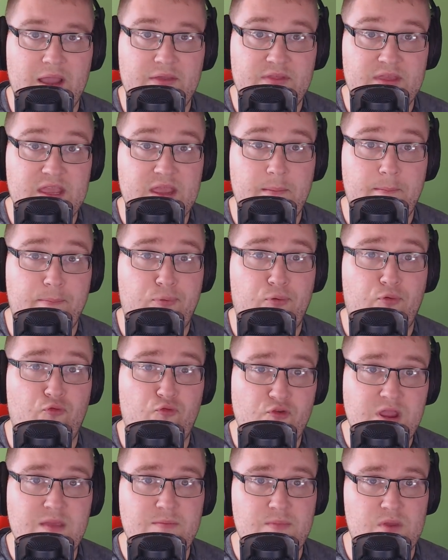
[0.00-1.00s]
the
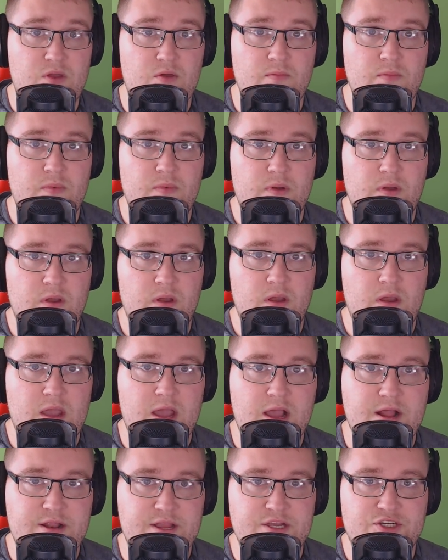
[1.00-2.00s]
premium
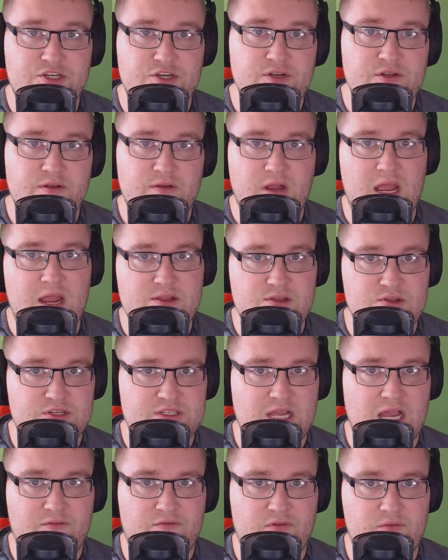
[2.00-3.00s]
edition and you
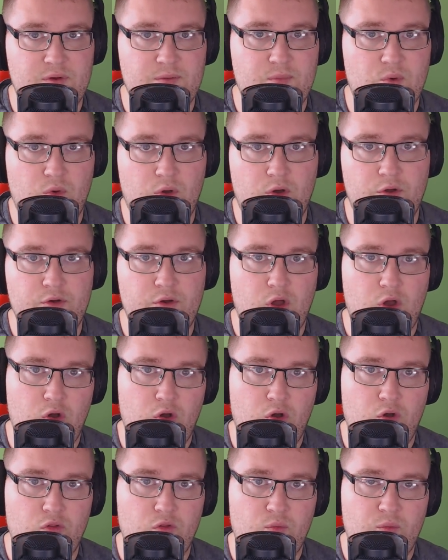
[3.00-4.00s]
start from number one
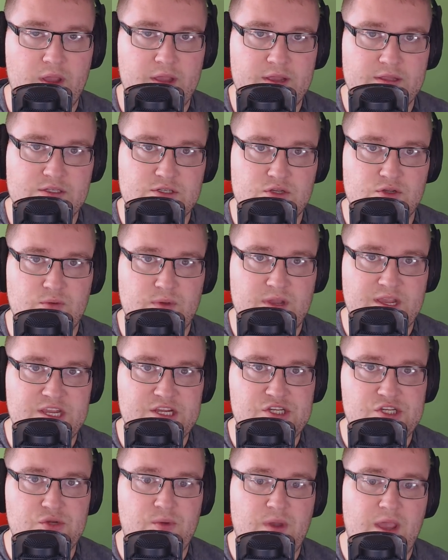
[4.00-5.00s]
all the way to
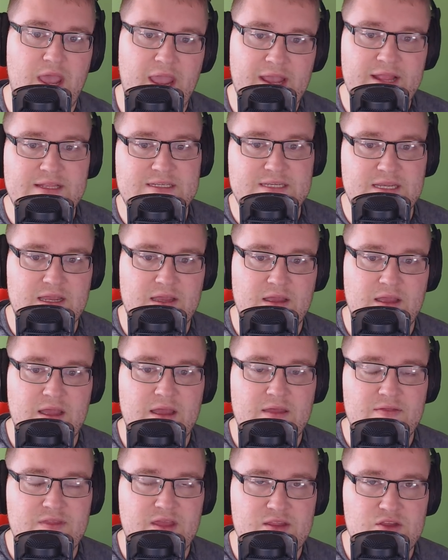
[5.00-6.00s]
issue 80,
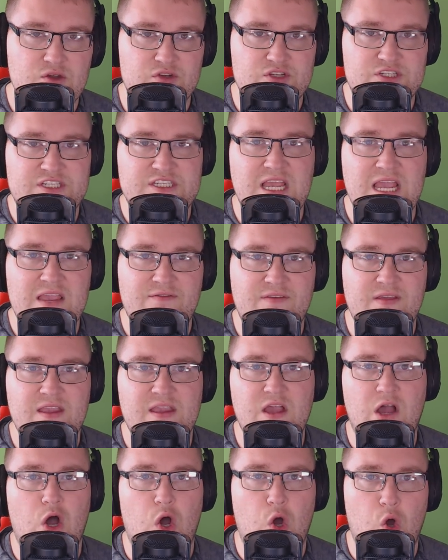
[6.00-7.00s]
then you're saving
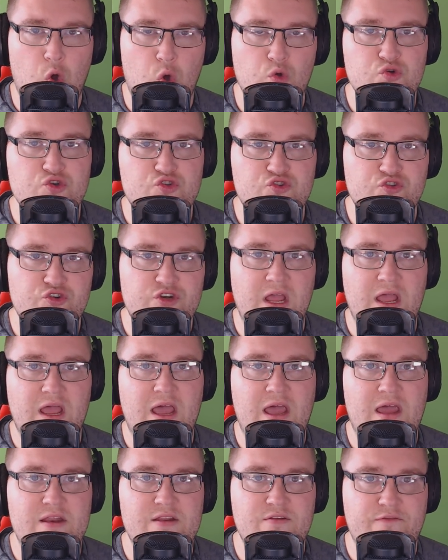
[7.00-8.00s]

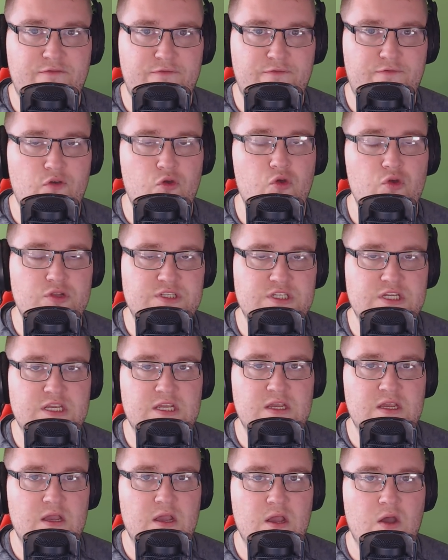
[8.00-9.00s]

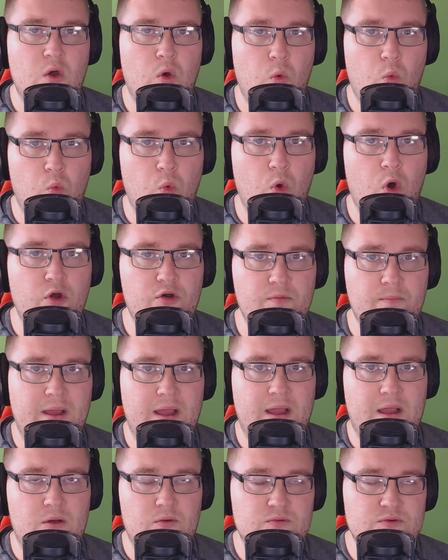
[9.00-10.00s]

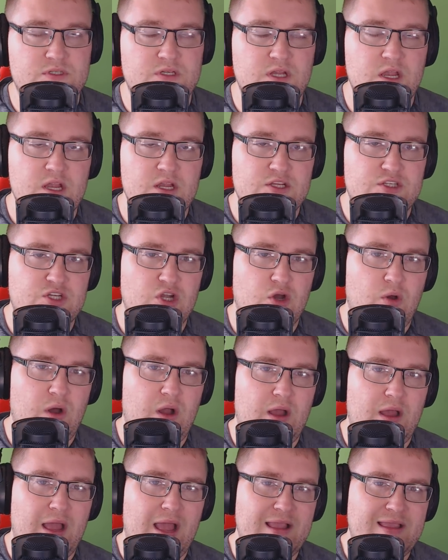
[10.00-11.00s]
£131.
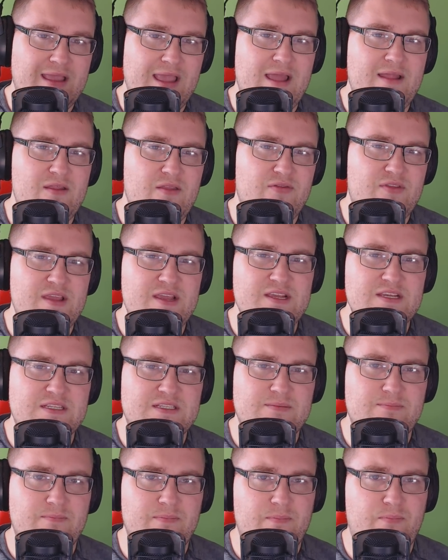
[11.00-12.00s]
So, again,
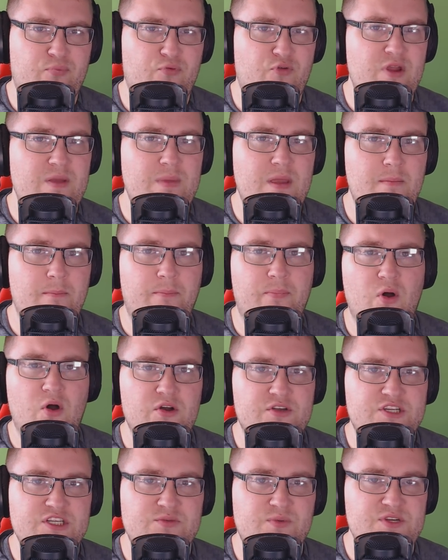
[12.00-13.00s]
these premium
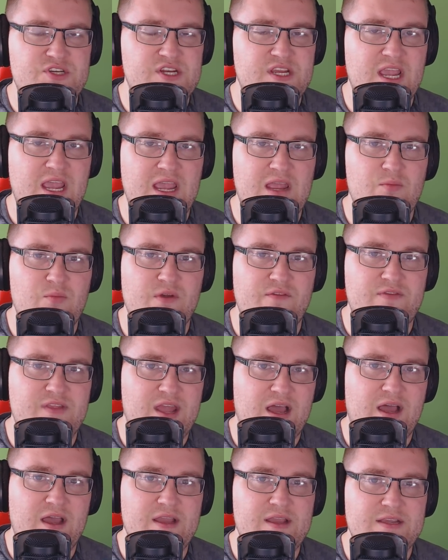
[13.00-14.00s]
boxes which you get in with
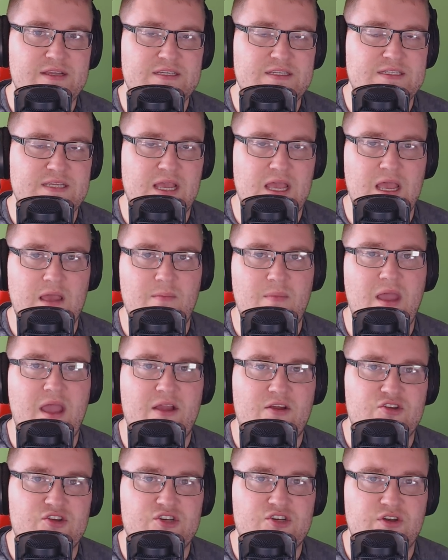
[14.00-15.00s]
dice, um,
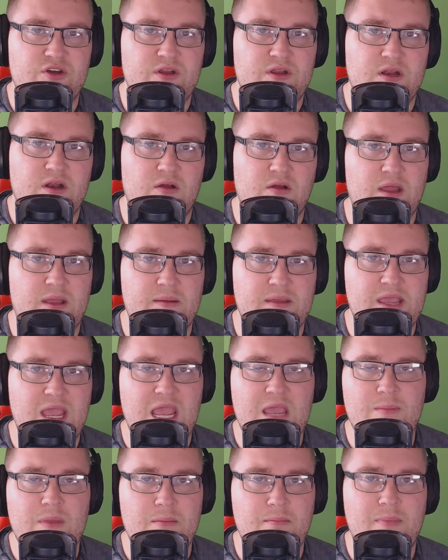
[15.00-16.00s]
extra, you know, like
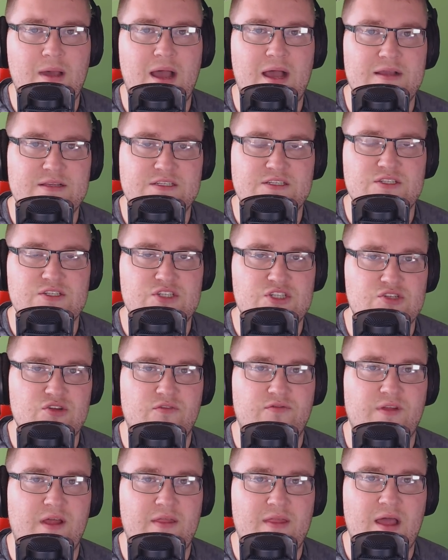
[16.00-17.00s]
gaming mats and
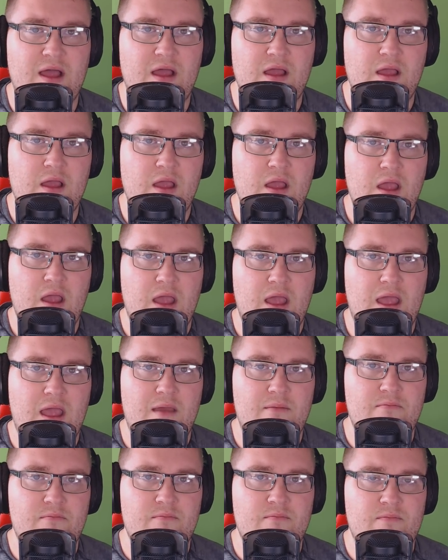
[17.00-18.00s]
stuff like that.
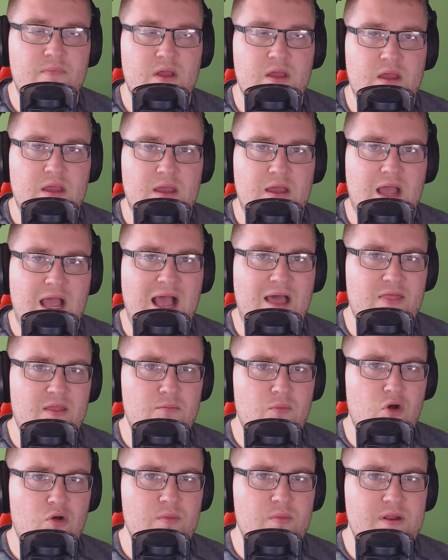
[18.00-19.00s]
Um, at the
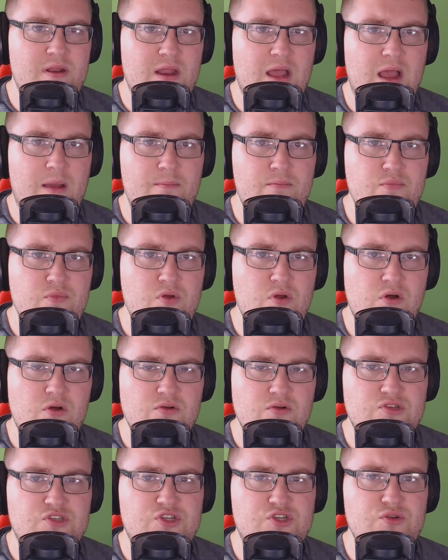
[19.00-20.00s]
moment, I'm
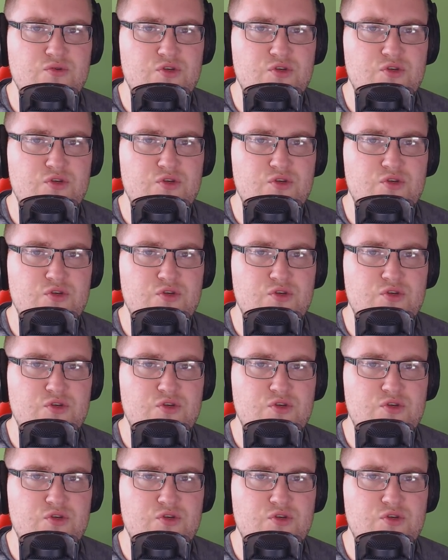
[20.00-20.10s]
not too